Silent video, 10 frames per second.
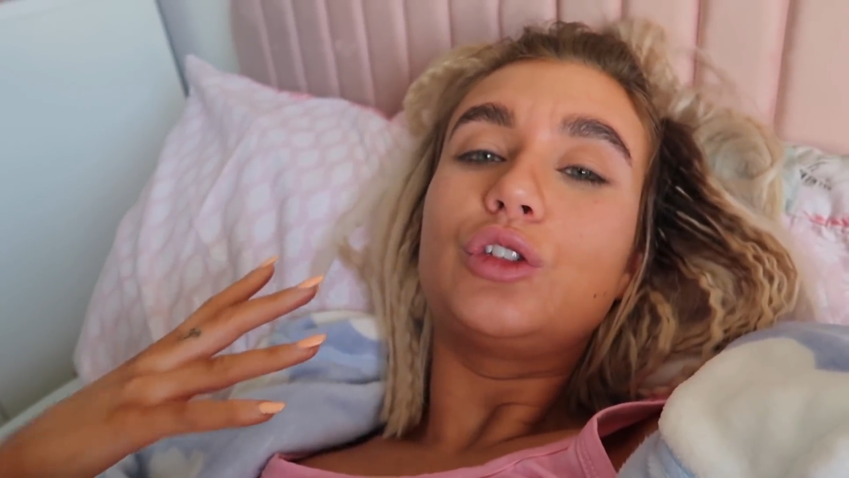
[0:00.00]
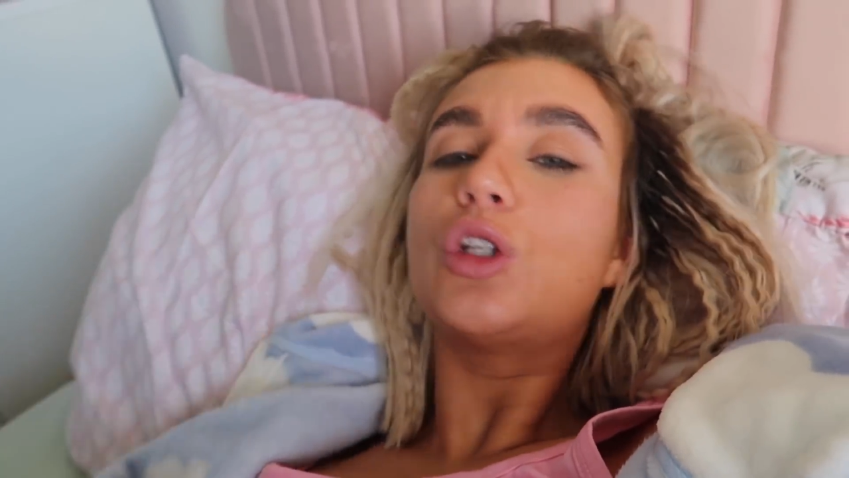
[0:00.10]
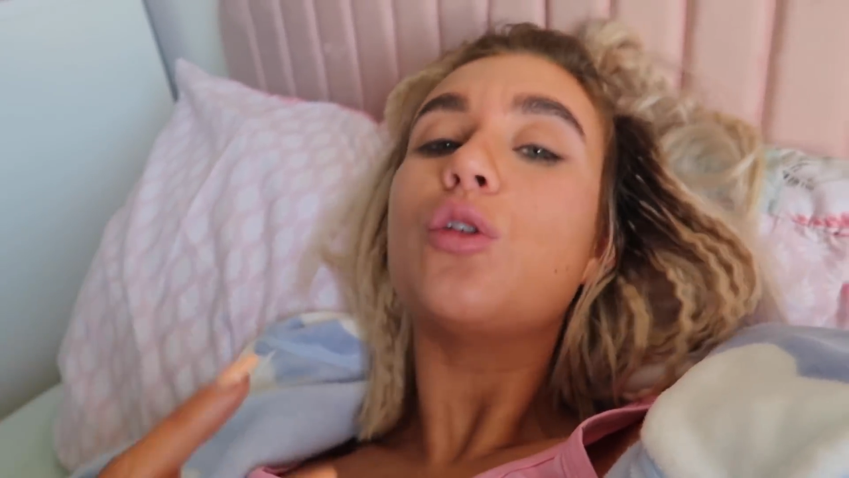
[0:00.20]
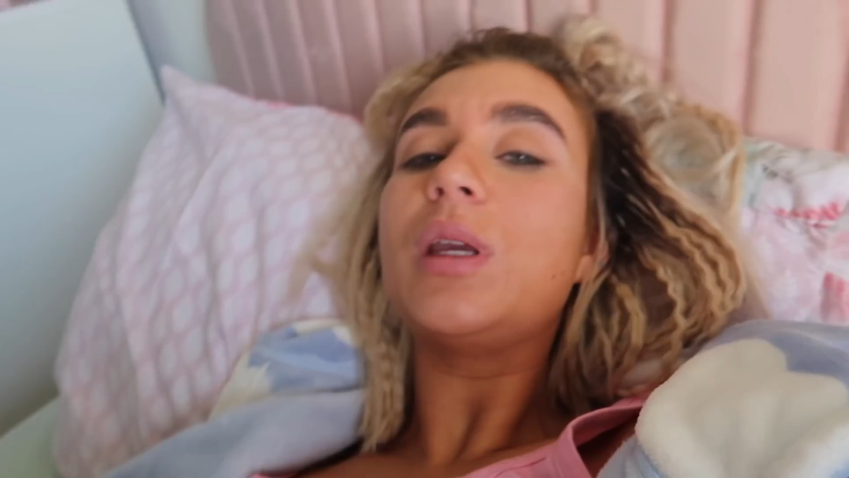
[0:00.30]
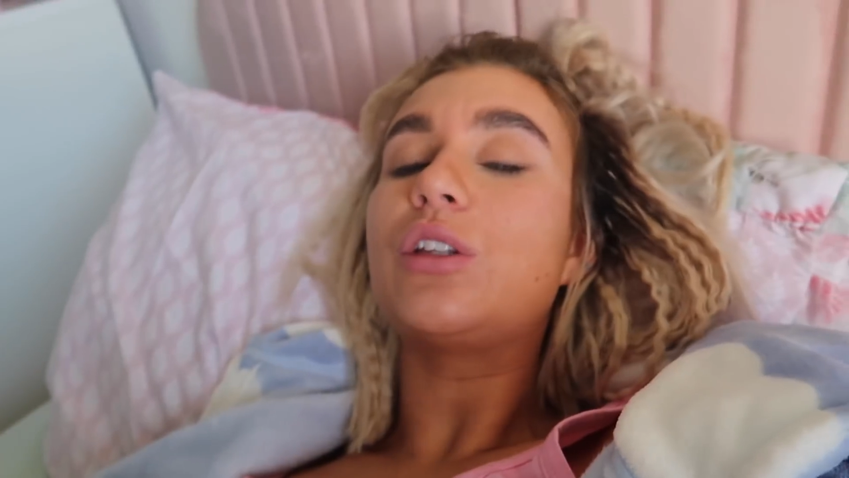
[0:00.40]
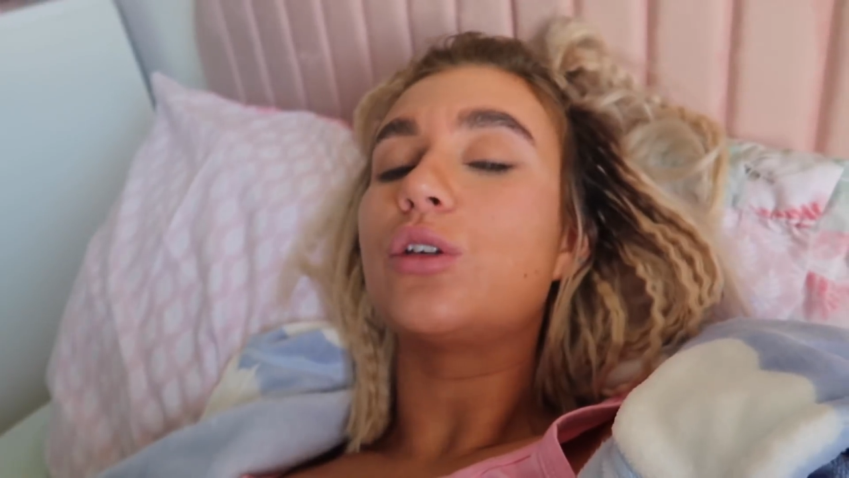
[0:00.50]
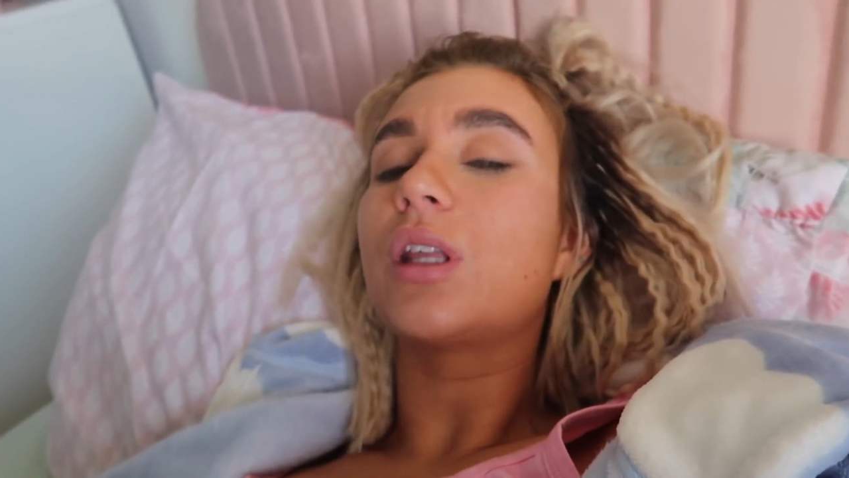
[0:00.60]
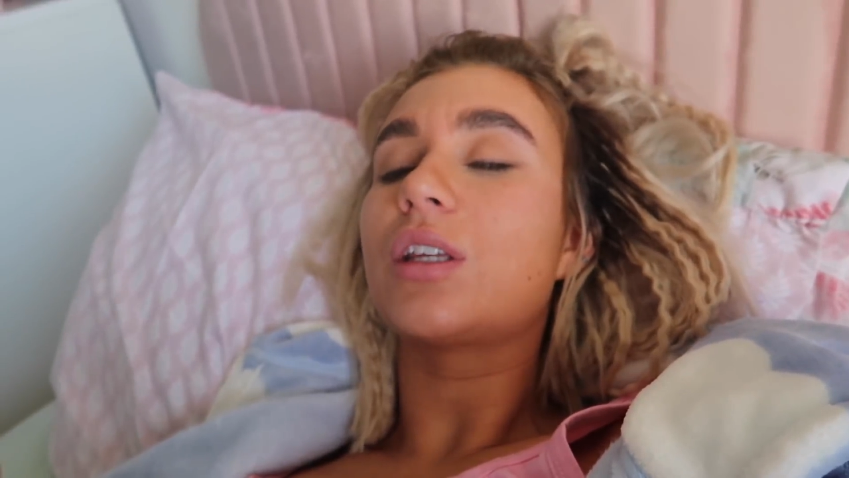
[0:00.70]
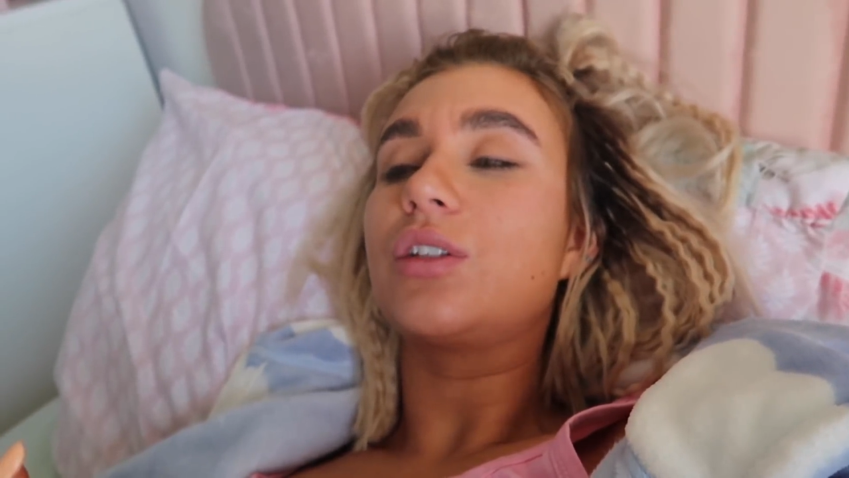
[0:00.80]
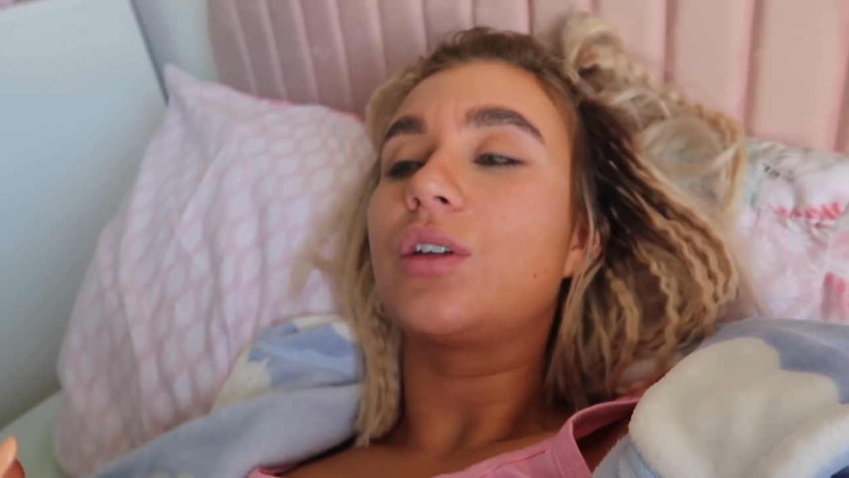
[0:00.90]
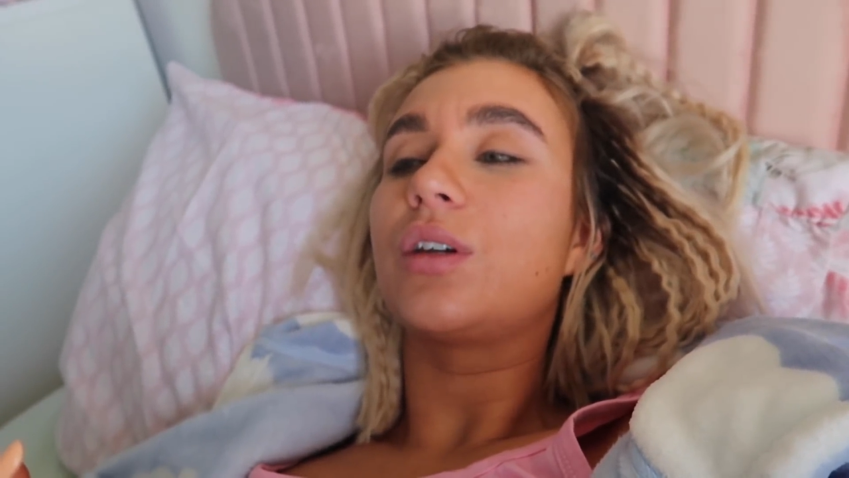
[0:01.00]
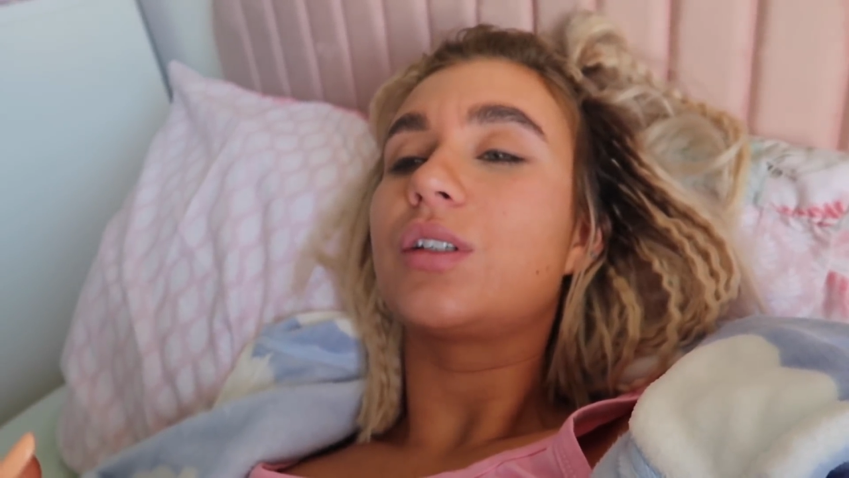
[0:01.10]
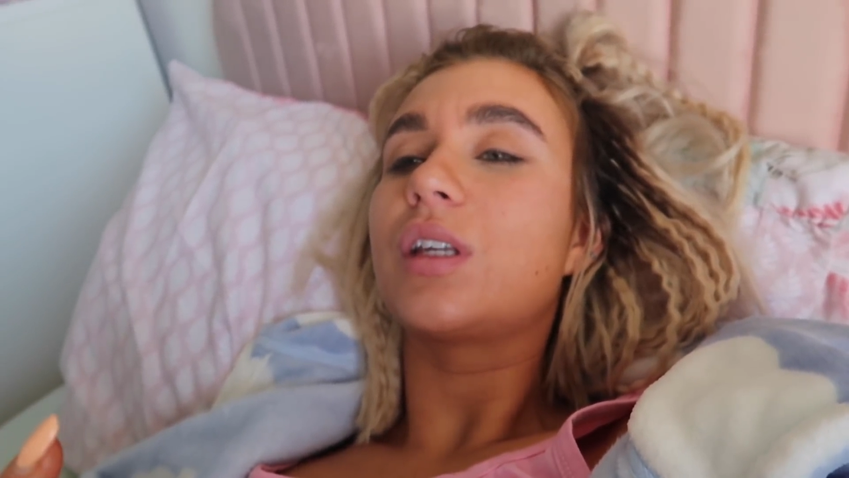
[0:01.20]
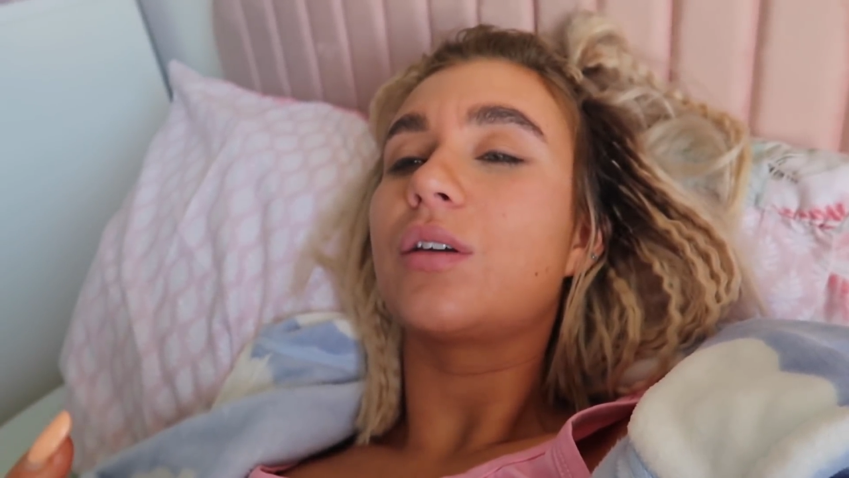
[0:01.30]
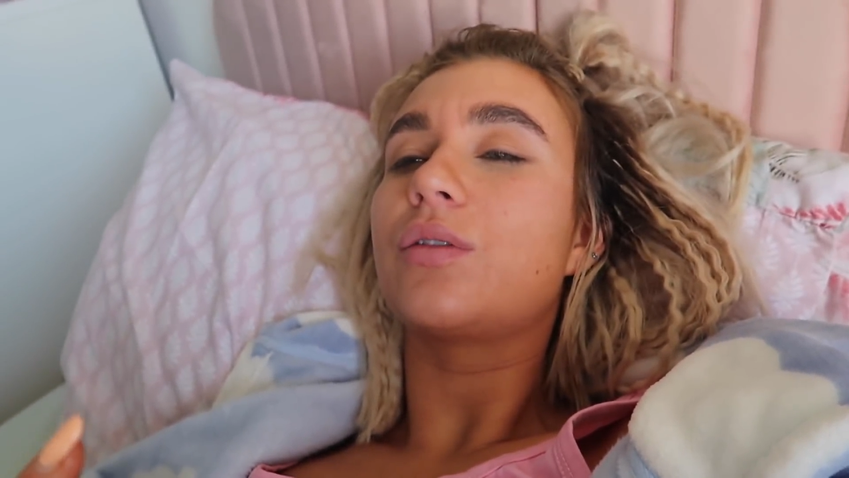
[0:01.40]
do we do this to
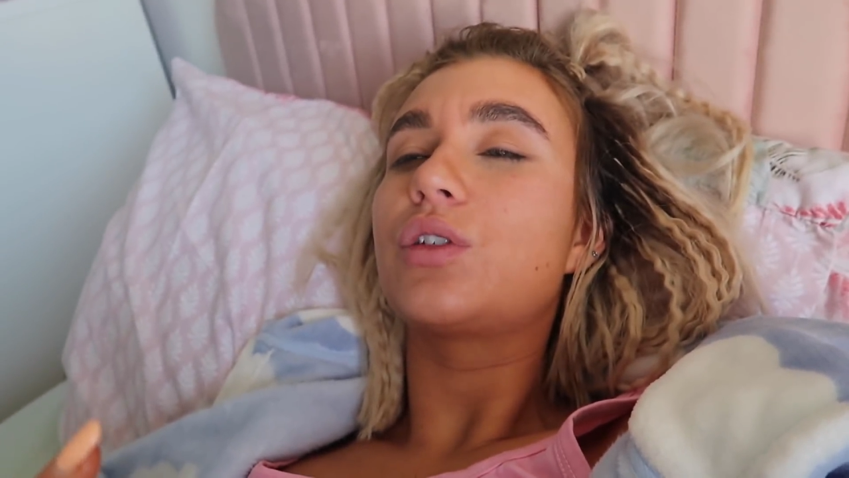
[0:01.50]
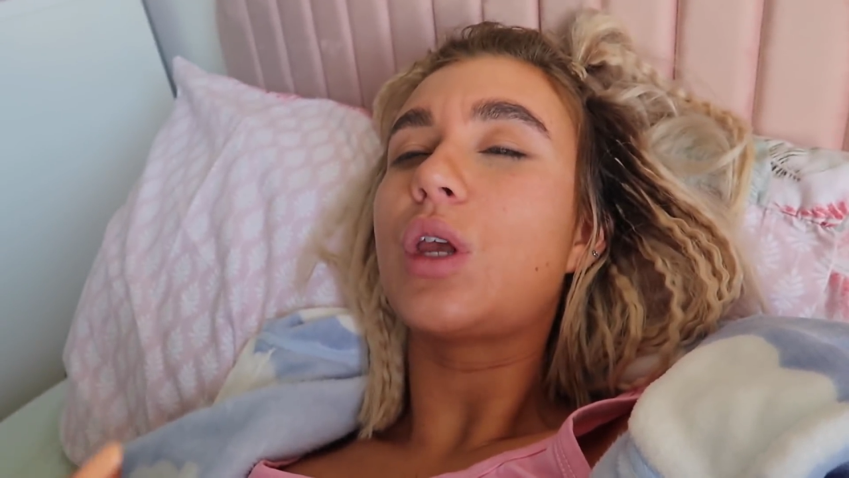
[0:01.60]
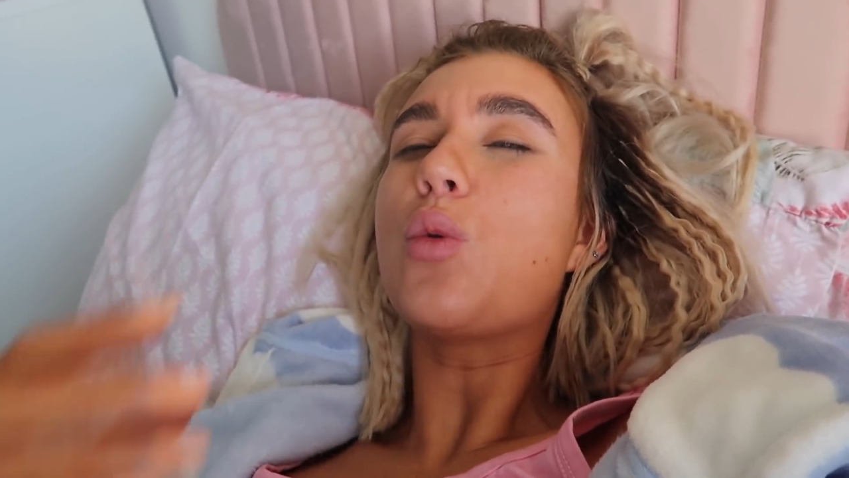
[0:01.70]
ourselves?